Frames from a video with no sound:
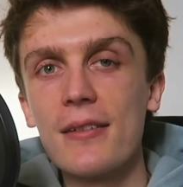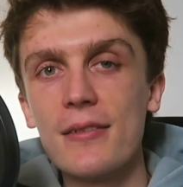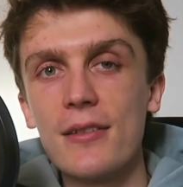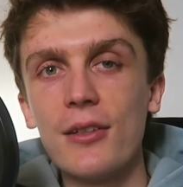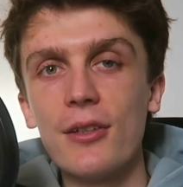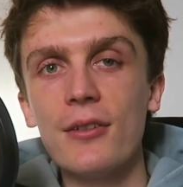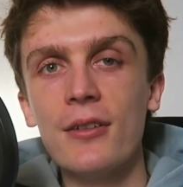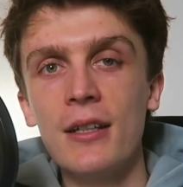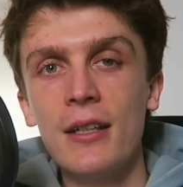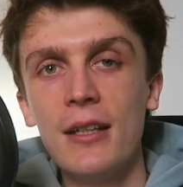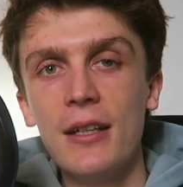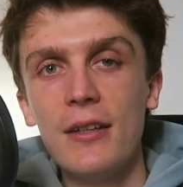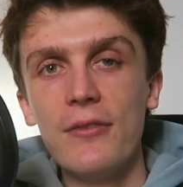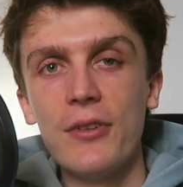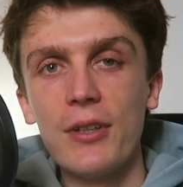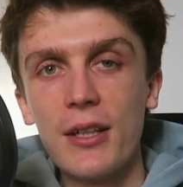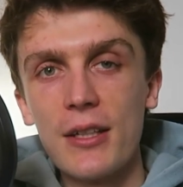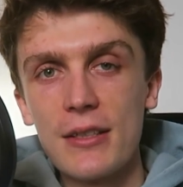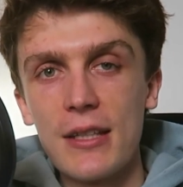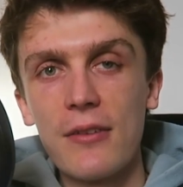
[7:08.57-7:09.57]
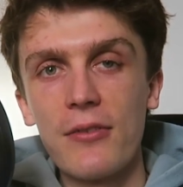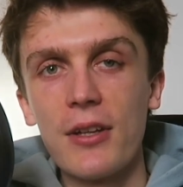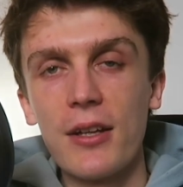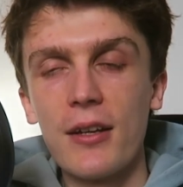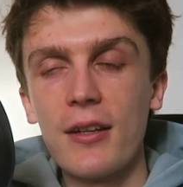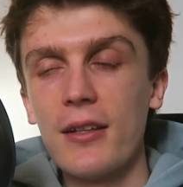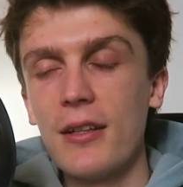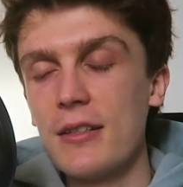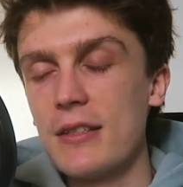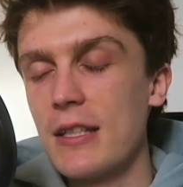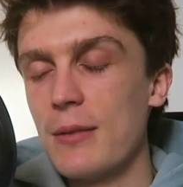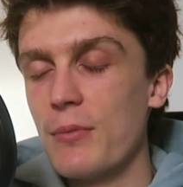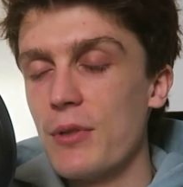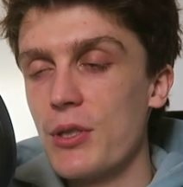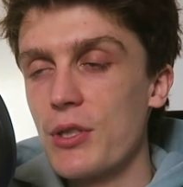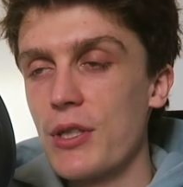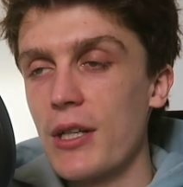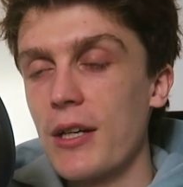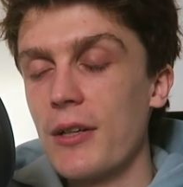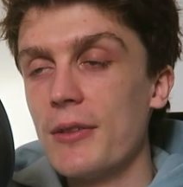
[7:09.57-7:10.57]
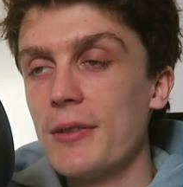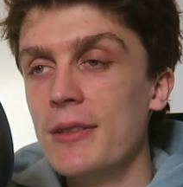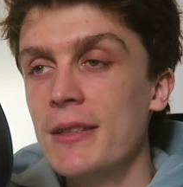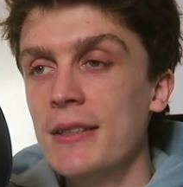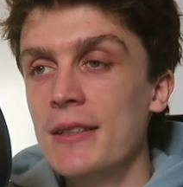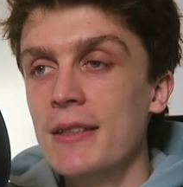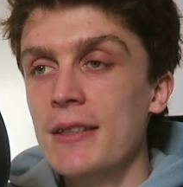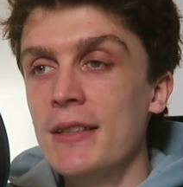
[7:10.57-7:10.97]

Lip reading: So if you guys have any ideas, give me a shout.